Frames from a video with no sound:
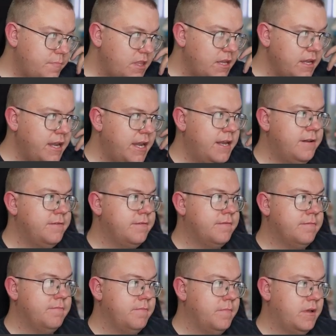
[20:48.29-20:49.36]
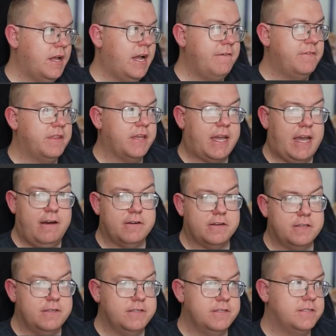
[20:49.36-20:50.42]
in having the
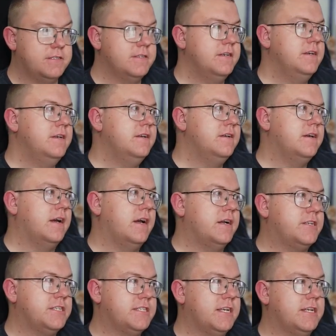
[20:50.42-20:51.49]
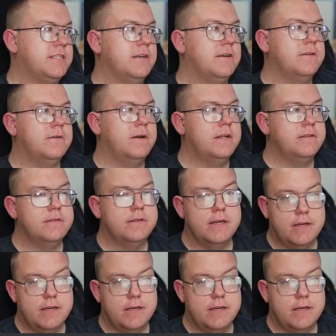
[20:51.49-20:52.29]
characters Chisato and